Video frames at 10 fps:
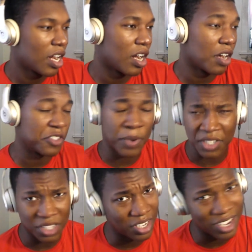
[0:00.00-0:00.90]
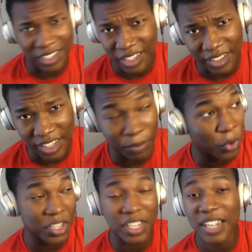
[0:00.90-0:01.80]
especially the cutscenes, bro.
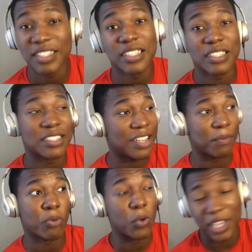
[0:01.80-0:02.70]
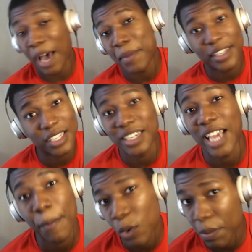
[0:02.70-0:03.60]
The cutscenes, bro, got me into the
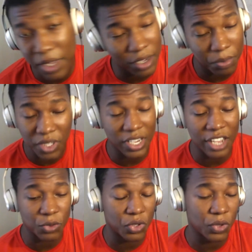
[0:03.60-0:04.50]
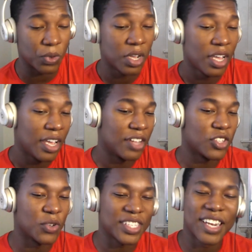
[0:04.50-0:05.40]
game. I'm gonna be completely honest with you. And so
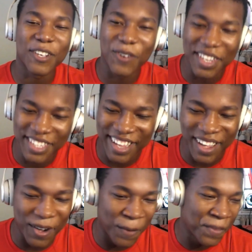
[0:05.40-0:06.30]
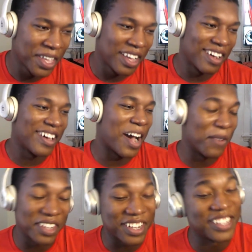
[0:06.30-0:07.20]
it's kind of crazy how
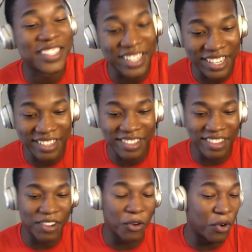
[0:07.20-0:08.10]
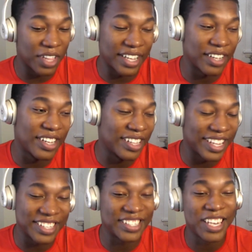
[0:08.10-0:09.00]
a cutscene or like a
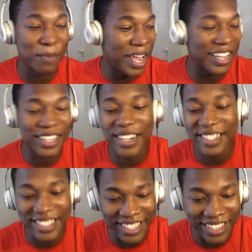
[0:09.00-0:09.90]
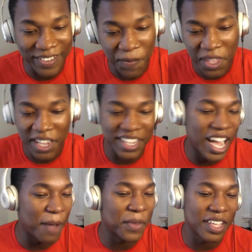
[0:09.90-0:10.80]
cinematic cutscene
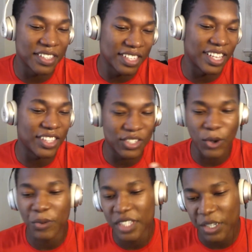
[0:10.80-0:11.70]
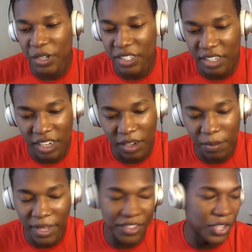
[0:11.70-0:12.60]
got me into like this whole series. And
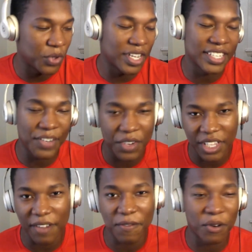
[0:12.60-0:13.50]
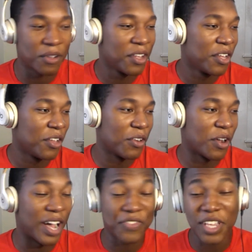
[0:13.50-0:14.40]
man, I thank you guys every day for, you know,
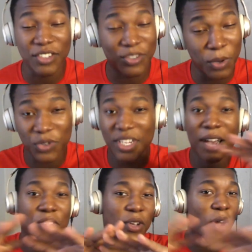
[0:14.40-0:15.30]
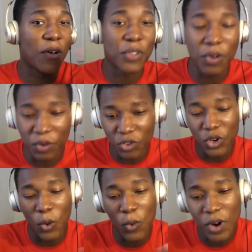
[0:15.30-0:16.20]
I think, bro, shout out to all the, you
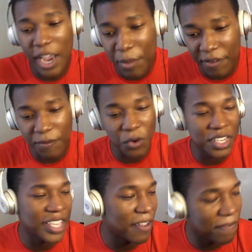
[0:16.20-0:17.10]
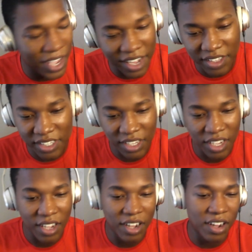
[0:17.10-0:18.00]
know, Warhammer 40k fans.
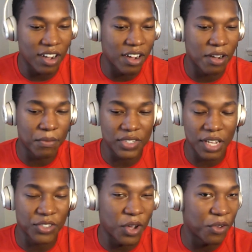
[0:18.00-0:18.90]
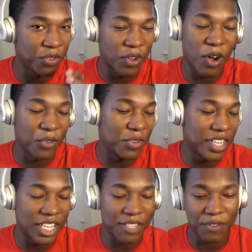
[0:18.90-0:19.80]
Shout out to all you
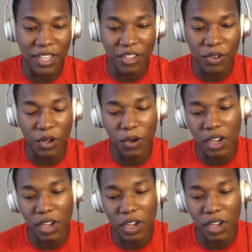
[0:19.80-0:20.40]
guys for like, you know,